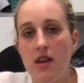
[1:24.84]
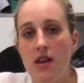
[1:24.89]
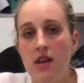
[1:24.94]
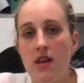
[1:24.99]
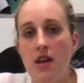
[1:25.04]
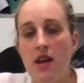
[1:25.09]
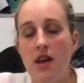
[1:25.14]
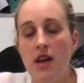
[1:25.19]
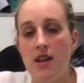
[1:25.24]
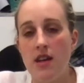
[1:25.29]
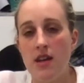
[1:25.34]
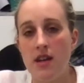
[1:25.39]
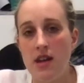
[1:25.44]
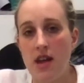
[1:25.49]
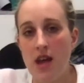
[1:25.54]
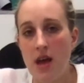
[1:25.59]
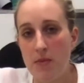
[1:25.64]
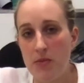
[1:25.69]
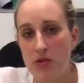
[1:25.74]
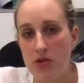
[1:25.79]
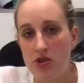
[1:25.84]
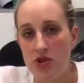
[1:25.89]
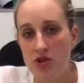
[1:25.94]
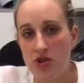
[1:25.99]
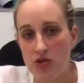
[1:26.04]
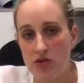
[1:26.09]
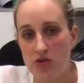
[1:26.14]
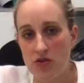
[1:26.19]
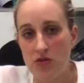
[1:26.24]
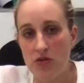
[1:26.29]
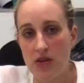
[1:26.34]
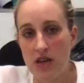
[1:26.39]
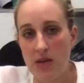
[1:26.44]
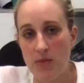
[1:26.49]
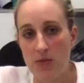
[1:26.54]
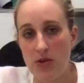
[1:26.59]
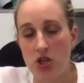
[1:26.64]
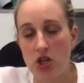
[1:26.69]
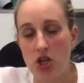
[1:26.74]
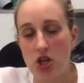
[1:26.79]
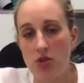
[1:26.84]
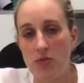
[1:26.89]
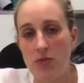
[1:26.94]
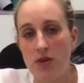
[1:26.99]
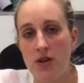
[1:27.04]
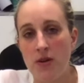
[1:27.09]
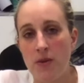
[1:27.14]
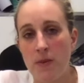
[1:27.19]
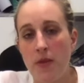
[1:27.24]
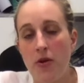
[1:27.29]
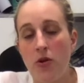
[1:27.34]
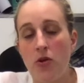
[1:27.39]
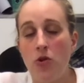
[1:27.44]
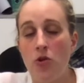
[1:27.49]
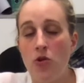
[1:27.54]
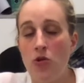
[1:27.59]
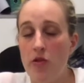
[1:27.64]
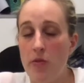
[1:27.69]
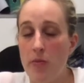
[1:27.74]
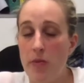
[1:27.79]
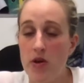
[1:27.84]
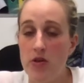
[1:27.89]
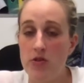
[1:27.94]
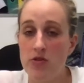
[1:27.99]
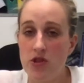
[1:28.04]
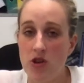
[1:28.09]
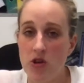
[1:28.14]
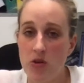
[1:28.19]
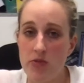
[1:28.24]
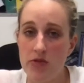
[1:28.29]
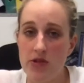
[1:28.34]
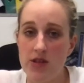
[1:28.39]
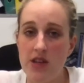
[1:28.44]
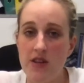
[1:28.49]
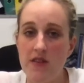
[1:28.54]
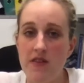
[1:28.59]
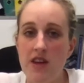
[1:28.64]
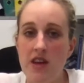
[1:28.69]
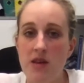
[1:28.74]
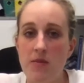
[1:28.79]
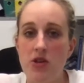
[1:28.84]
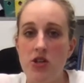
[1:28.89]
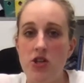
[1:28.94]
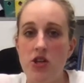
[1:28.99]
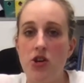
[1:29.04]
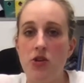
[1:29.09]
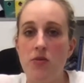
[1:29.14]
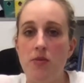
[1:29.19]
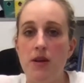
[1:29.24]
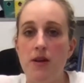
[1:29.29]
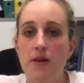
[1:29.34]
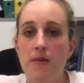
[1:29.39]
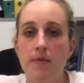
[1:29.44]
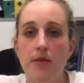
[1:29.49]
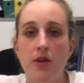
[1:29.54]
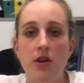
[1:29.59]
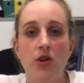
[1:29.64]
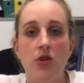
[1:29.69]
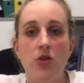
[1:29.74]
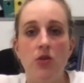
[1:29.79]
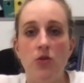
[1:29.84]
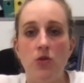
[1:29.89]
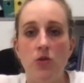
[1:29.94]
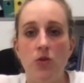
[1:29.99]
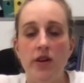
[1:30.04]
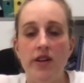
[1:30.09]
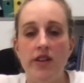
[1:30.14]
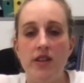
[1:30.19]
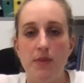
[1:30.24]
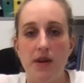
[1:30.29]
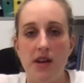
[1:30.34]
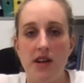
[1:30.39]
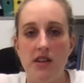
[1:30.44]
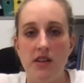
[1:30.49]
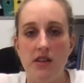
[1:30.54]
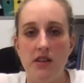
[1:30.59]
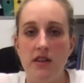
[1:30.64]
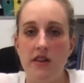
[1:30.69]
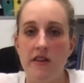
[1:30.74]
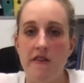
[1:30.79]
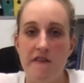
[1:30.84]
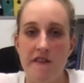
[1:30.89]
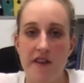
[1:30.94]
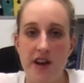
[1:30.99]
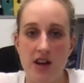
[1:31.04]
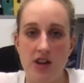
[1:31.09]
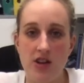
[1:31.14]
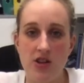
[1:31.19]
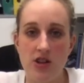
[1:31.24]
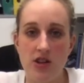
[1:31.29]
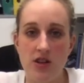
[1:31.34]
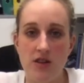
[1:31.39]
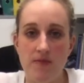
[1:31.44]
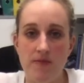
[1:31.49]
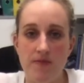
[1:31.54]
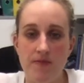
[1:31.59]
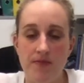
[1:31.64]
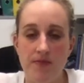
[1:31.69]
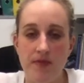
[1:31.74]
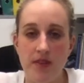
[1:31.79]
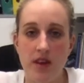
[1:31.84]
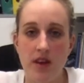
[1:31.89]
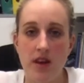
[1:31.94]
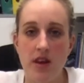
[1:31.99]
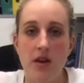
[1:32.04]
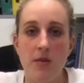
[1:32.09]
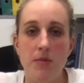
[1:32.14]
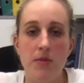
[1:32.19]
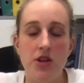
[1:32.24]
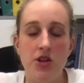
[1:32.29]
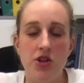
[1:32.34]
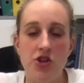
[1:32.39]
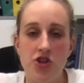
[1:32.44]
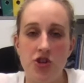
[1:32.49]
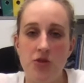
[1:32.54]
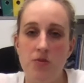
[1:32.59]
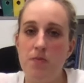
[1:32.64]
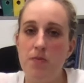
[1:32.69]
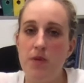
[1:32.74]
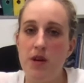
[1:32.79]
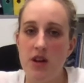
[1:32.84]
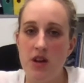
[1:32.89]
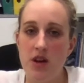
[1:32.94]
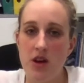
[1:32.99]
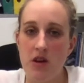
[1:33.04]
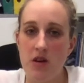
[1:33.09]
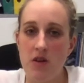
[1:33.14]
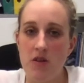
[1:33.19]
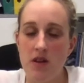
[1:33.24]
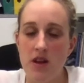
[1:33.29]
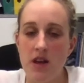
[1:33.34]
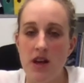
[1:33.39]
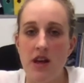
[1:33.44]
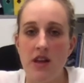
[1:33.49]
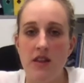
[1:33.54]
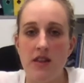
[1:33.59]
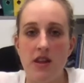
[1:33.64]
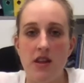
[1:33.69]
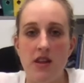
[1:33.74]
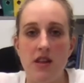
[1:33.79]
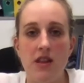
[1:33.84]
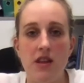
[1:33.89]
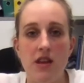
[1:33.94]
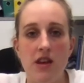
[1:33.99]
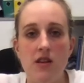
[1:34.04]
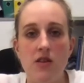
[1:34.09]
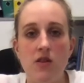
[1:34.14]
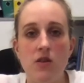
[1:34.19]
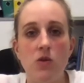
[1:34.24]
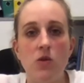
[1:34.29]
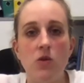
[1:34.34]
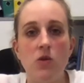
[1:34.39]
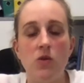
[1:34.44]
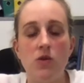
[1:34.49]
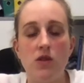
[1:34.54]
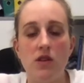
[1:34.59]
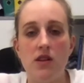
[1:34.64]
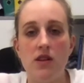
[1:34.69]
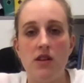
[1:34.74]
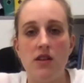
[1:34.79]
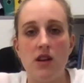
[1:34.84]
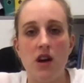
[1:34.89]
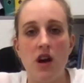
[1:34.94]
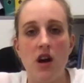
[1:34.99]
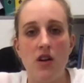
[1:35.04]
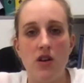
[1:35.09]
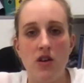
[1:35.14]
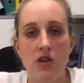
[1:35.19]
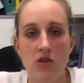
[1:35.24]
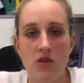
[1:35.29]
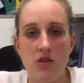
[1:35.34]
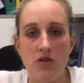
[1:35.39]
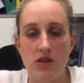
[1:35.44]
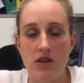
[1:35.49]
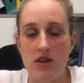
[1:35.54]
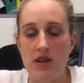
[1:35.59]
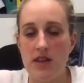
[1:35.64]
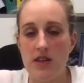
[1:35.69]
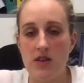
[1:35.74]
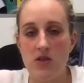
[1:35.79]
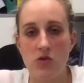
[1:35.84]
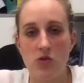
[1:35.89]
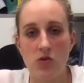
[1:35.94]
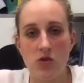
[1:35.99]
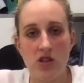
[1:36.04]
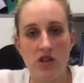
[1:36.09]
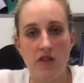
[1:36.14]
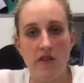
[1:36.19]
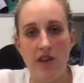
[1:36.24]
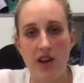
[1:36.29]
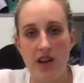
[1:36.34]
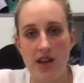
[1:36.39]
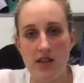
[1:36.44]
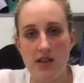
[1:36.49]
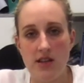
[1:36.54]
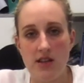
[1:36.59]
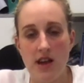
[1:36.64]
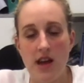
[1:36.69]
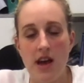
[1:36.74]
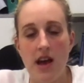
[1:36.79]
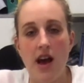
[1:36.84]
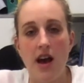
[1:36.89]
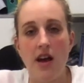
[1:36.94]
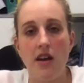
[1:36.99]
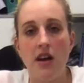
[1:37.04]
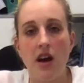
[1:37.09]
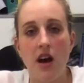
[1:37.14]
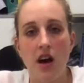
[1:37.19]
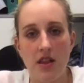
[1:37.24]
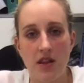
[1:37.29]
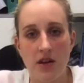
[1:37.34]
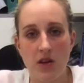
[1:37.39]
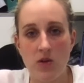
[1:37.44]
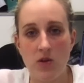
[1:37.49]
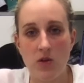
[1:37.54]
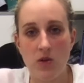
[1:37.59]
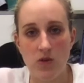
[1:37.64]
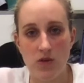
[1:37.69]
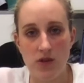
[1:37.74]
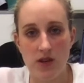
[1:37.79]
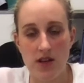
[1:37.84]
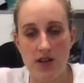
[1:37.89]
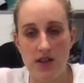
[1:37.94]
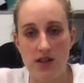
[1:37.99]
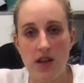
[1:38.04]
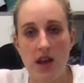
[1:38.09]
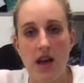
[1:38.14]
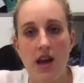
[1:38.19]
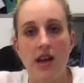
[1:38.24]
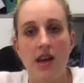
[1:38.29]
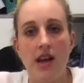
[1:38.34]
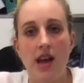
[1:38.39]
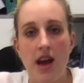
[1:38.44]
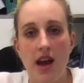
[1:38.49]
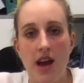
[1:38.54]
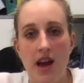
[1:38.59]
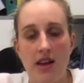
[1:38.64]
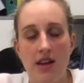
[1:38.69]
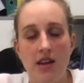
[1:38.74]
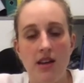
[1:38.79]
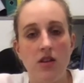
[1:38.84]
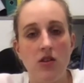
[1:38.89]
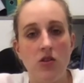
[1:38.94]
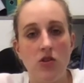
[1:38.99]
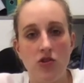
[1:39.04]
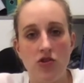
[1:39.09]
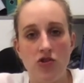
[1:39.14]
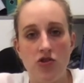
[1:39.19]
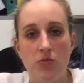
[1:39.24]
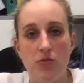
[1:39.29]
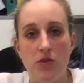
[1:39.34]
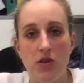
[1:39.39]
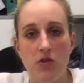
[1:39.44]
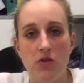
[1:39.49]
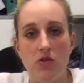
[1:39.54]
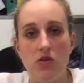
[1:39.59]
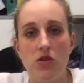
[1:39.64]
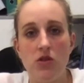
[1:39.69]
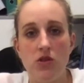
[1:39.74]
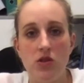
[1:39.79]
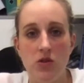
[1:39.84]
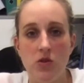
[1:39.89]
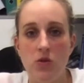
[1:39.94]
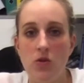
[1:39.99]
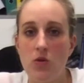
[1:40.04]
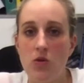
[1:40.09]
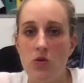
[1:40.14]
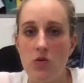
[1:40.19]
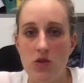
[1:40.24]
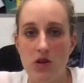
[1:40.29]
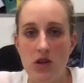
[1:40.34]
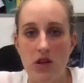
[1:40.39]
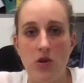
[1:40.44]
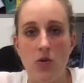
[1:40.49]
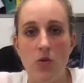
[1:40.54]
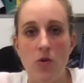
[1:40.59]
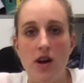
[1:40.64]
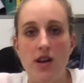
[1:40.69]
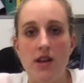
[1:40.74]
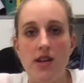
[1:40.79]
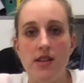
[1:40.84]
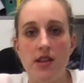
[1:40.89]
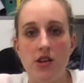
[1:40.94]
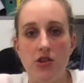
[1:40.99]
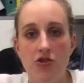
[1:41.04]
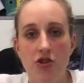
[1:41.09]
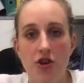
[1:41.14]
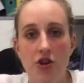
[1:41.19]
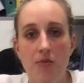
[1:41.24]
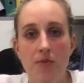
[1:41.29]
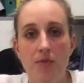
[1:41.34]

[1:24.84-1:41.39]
an epidural hematoma or a post-operative hematoma, or a spinal infection. But it should be known that these causes are not an exhaustive list, and other causes can contribute to Cauda Equina Syndrome.